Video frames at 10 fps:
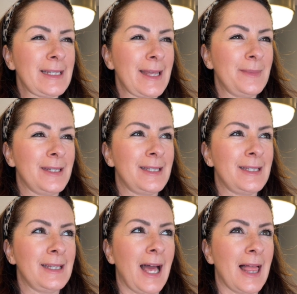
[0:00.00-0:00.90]
them to
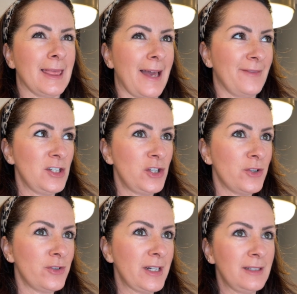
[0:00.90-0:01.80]
11
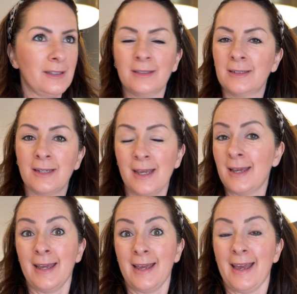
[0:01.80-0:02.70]
children.
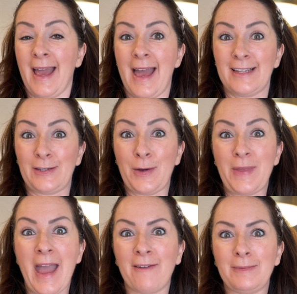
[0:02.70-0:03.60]
So
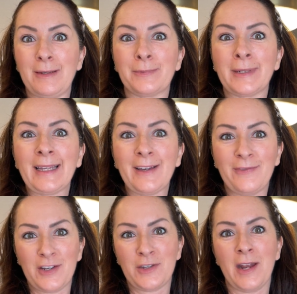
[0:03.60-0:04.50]
they have to be really
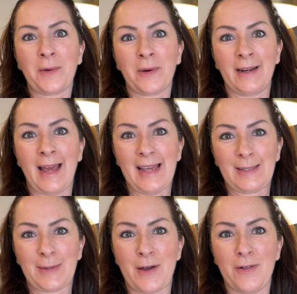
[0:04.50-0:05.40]
efficient and
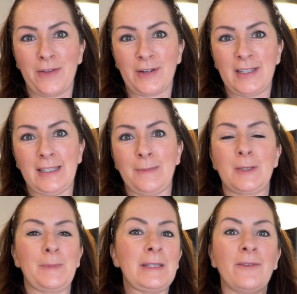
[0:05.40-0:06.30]
organized with all of their
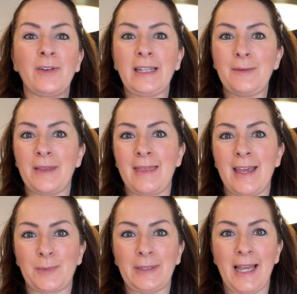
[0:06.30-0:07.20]
systems, specifically with
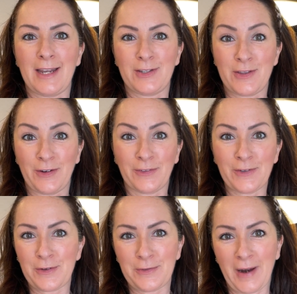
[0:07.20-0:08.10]
things related to their
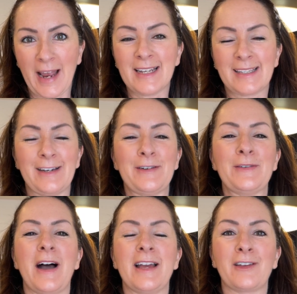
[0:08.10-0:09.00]
food, right?
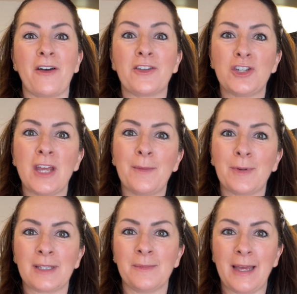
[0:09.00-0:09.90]
So I saw that she
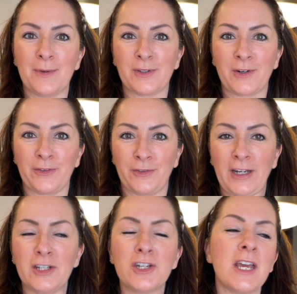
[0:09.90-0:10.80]
had put some labels in her
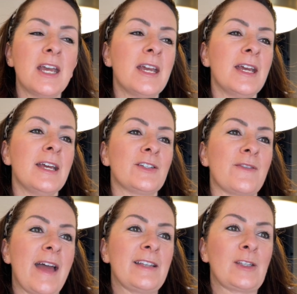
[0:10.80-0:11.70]
fridge.
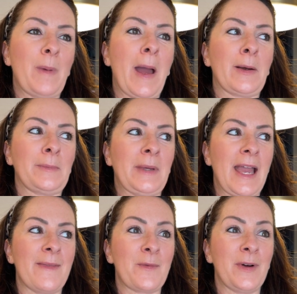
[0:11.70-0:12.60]
So that inspired
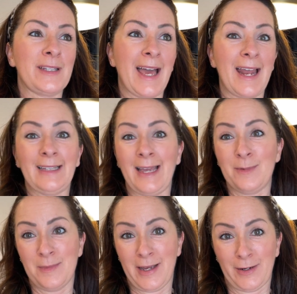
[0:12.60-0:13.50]
me. And then once I had a
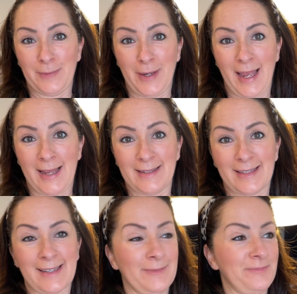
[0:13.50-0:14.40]
label maker in my hands,